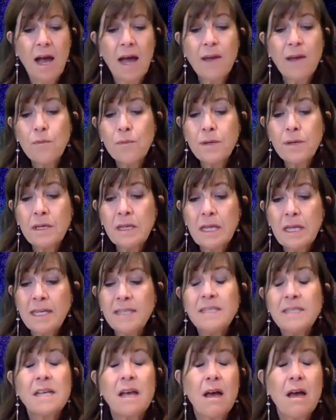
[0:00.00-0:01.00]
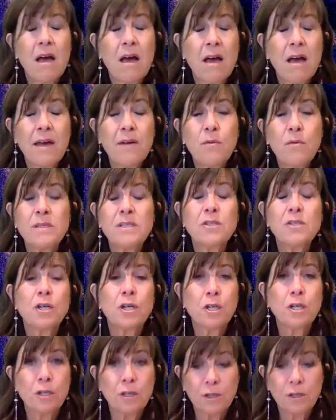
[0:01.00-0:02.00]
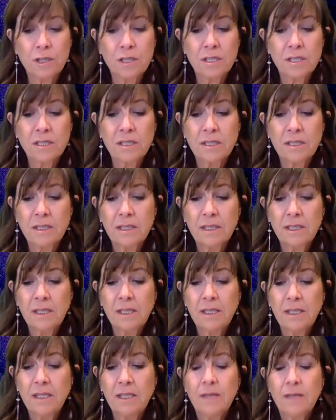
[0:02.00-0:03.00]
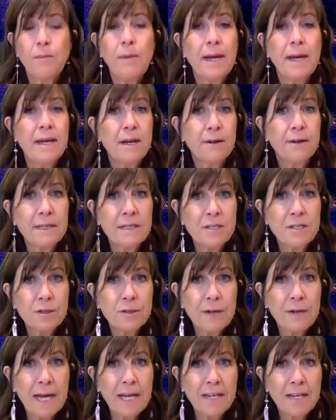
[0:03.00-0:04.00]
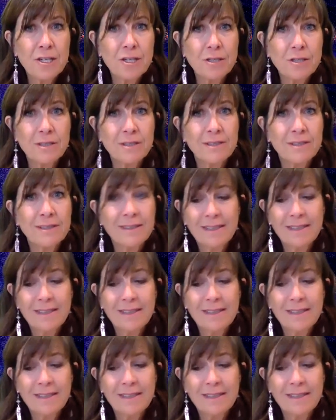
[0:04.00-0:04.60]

I realize I was hurt by our interaction